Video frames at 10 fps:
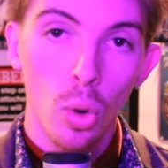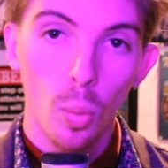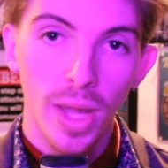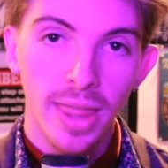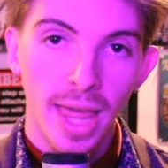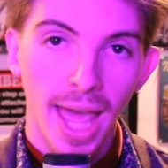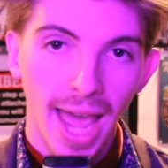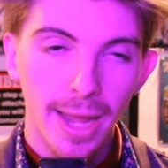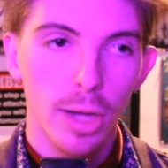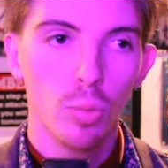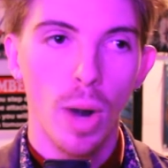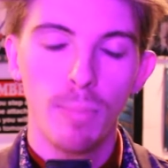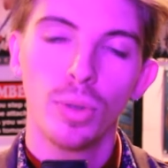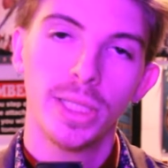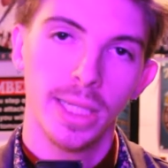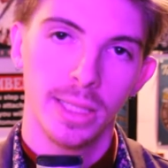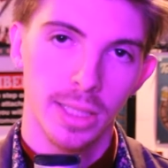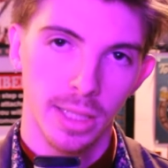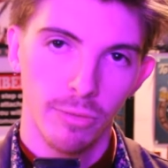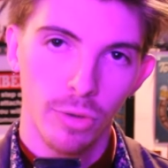with a
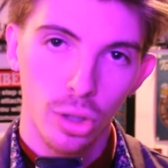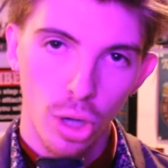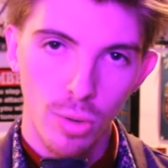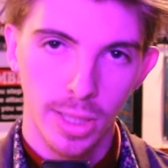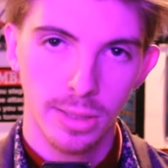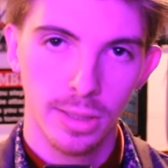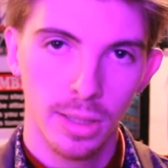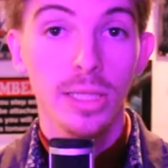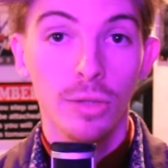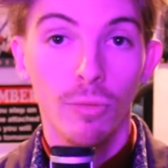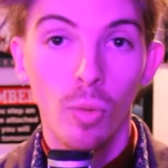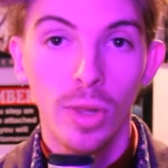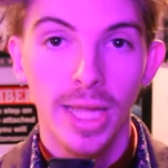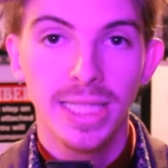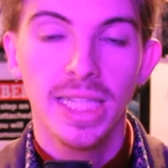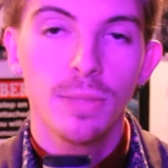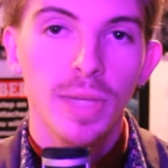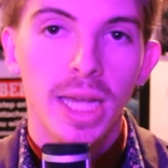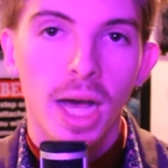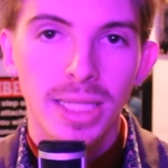representative currency. The reason for this is
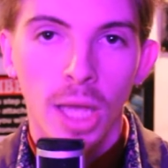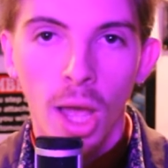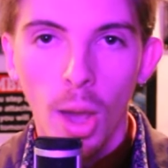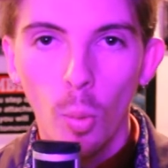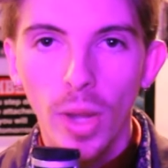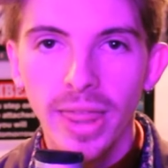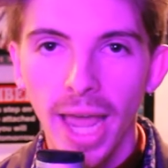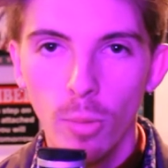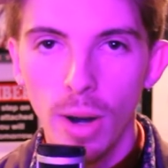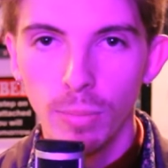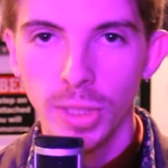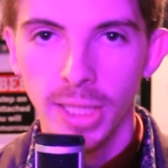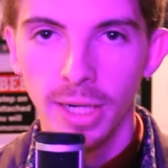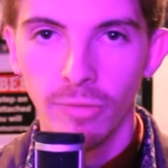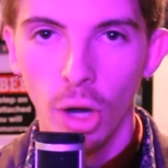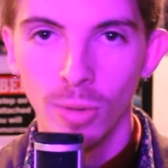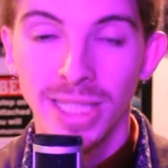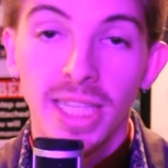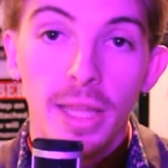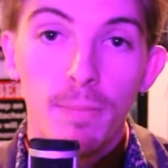because with a representative
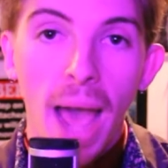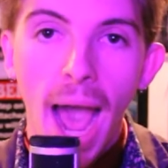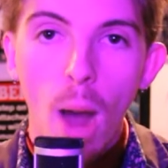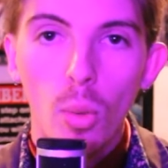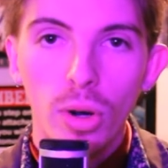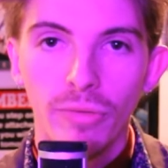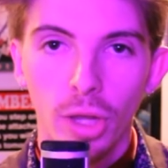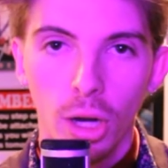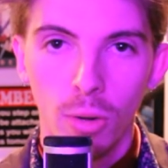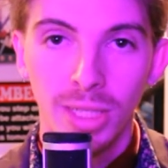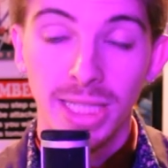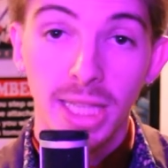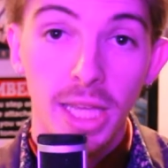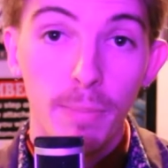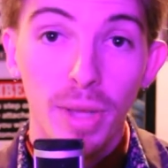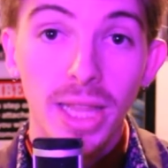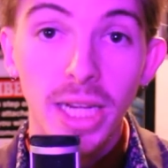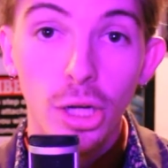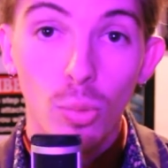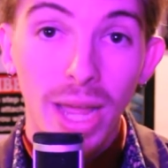currency, the power of the currency, the
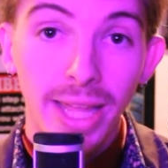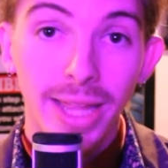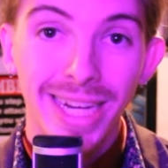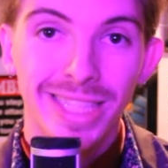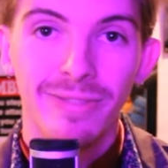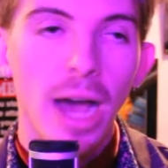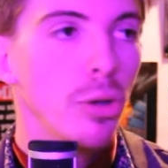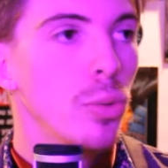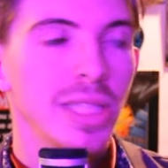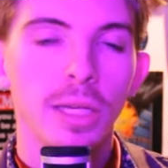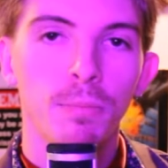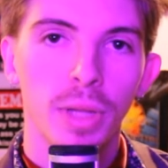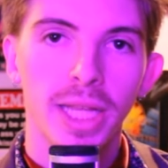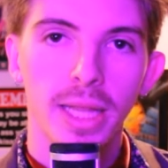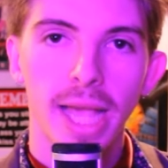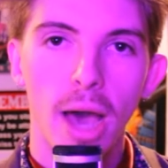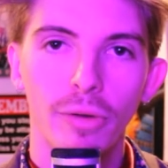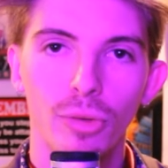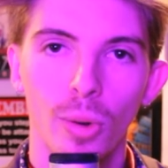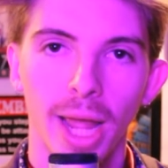ability to regulate its value, is completely
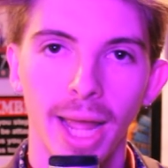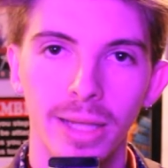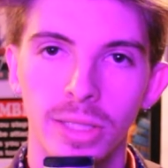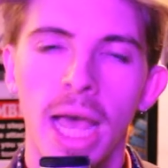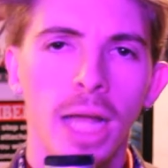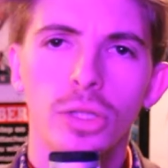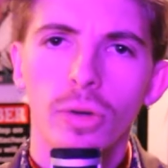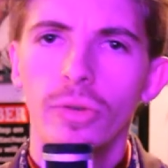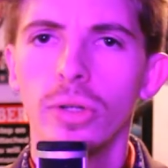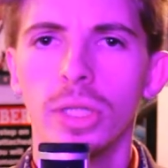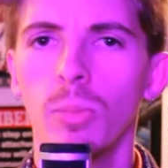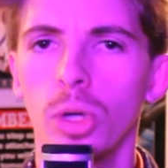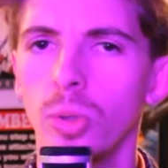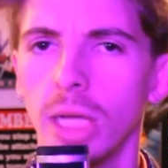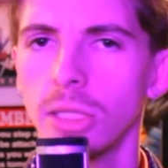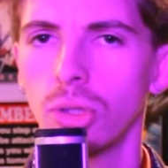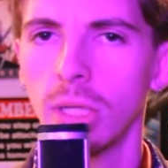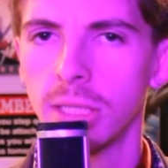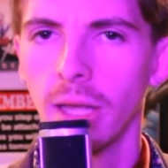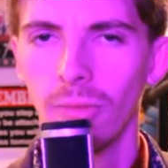out of your hands. And so if you're someone who doesn't
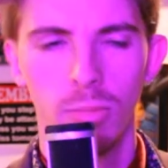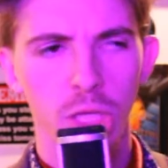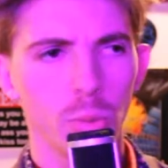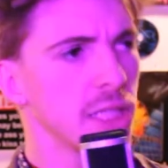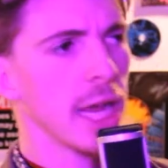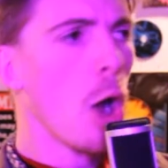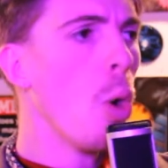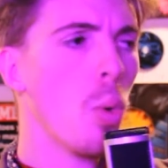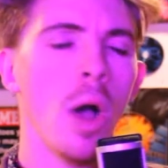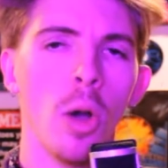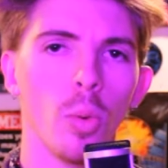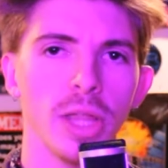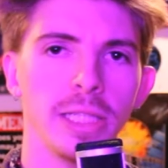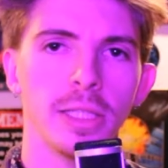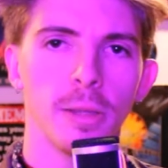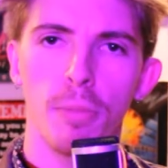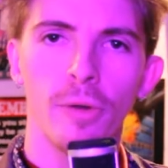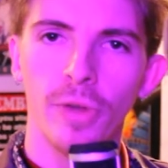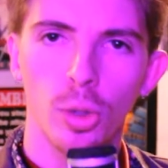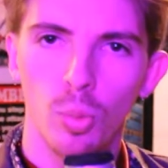trust the government, you would say, oh, well, this is the
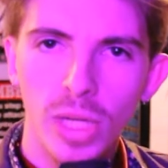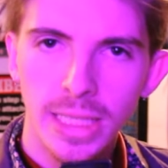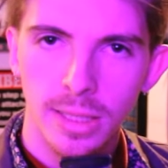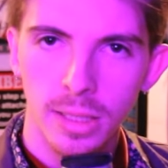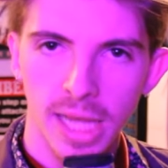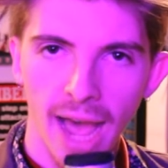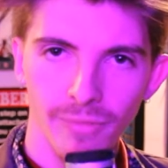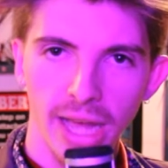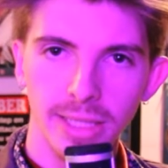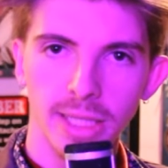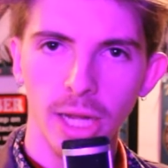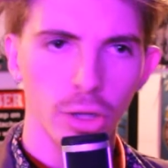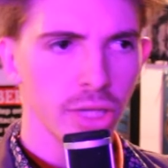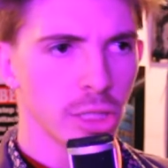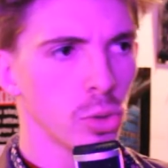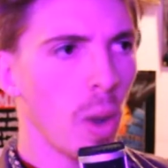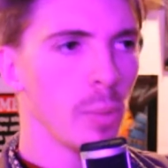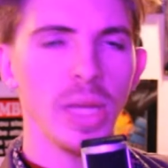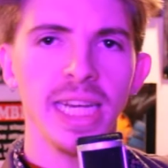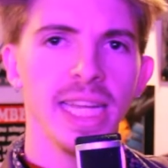perfect reason to have that standard. This is
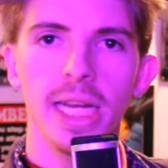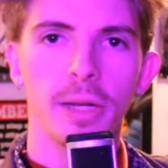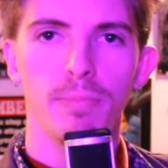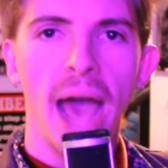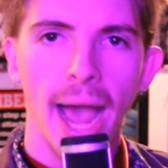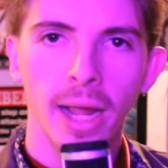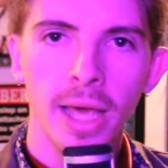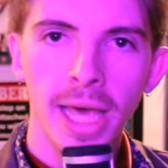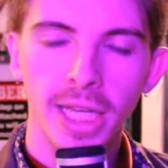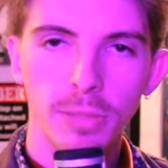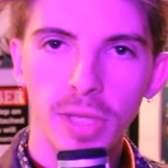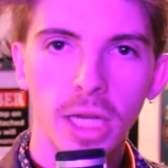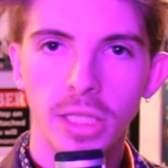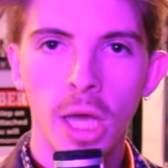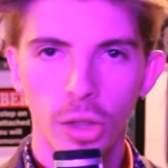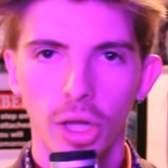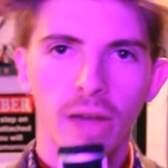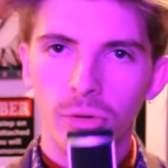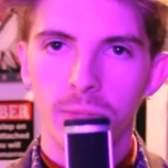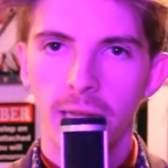why we need it back, is because the
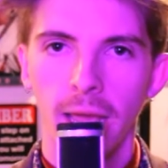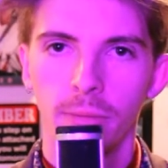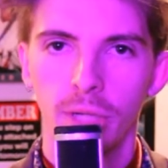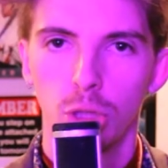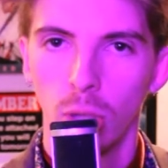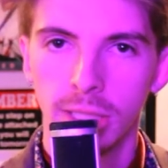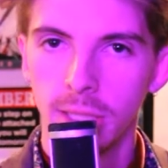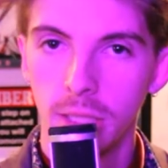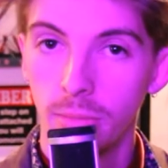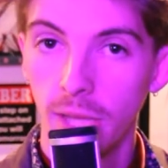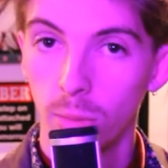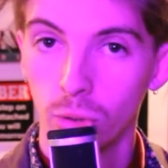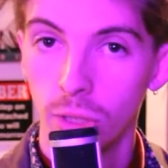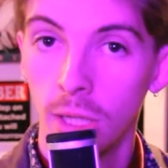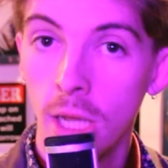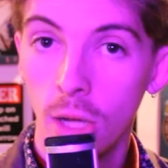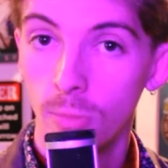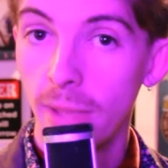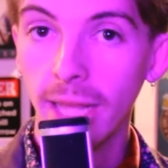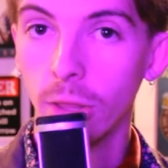government can't be trusted to be able to
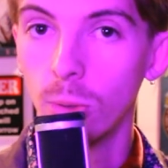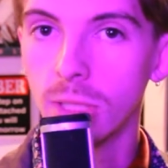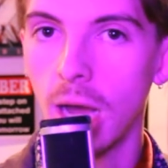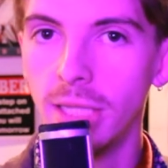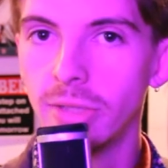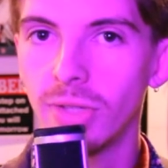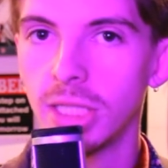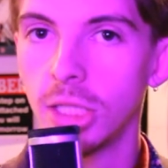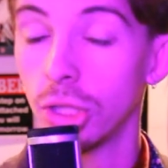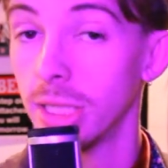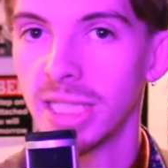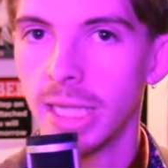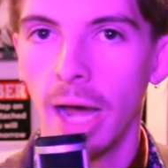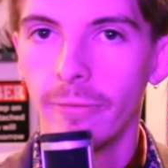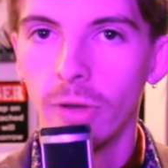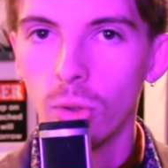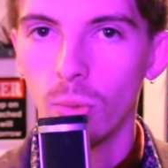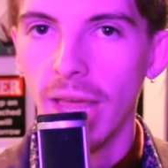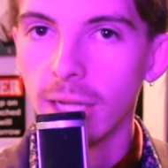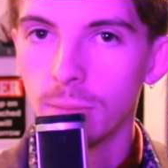make those kinds of decisions. It's not
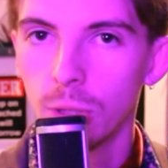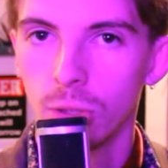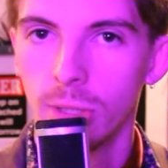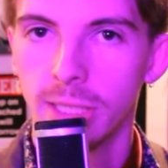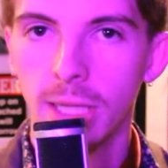filled with experts on the